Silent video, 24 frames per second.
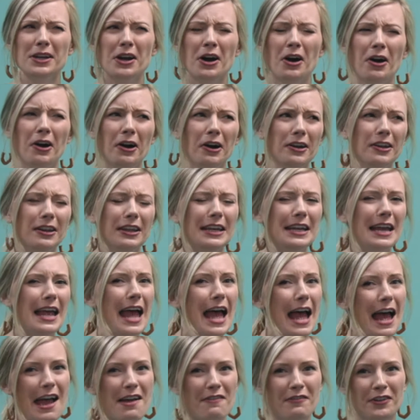hardly
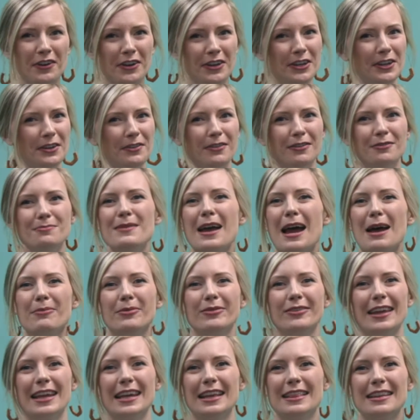ever use
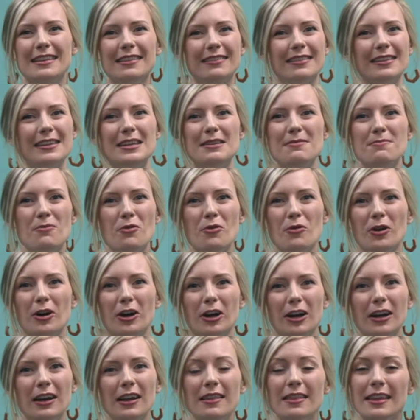maps like this
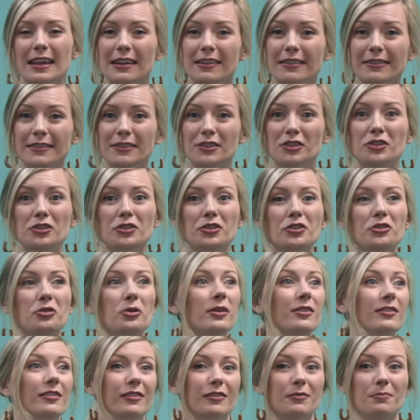anymore, thanks to
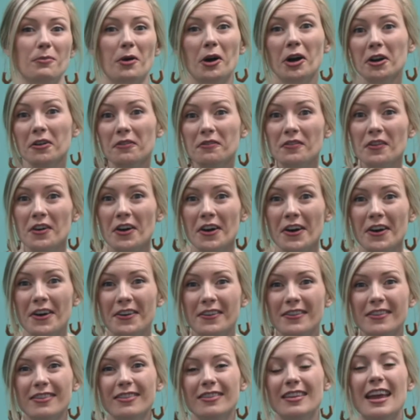
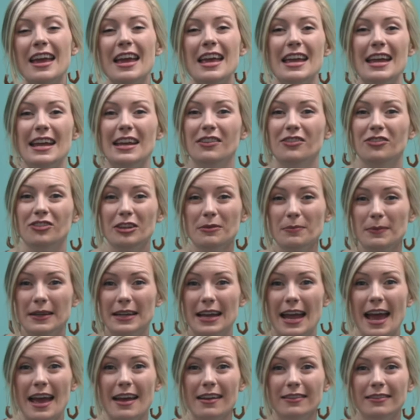smartphones and
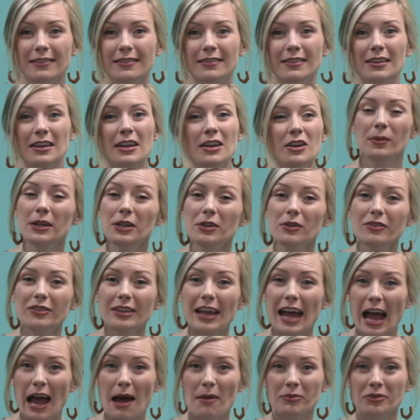GPS. We use
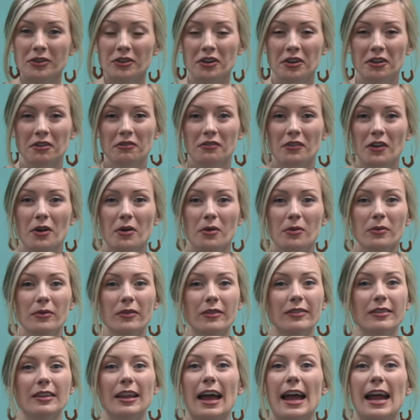apps on our
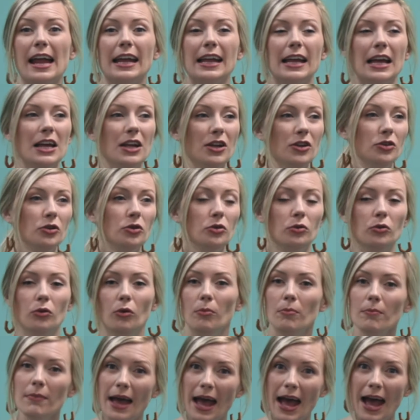phones like
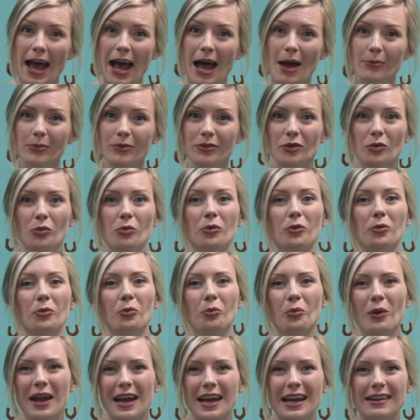Google Maps or
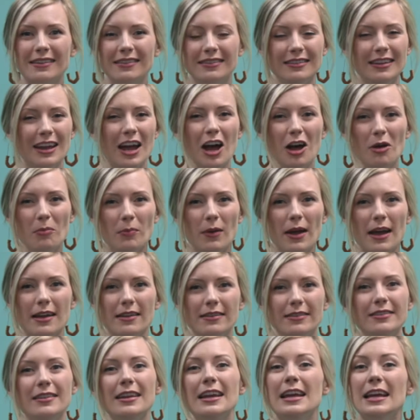Waze to help
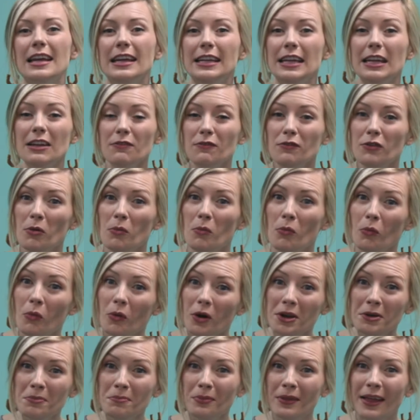us get from
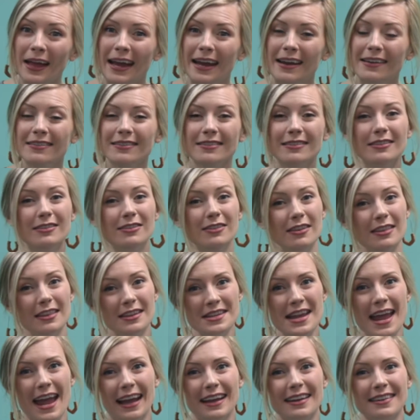one place to the
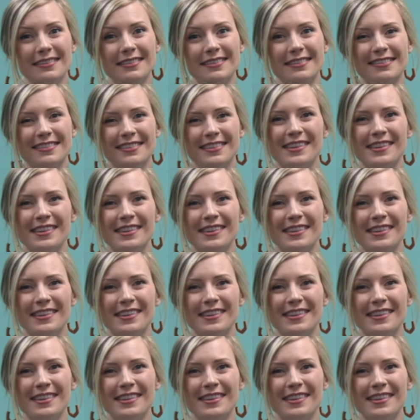next.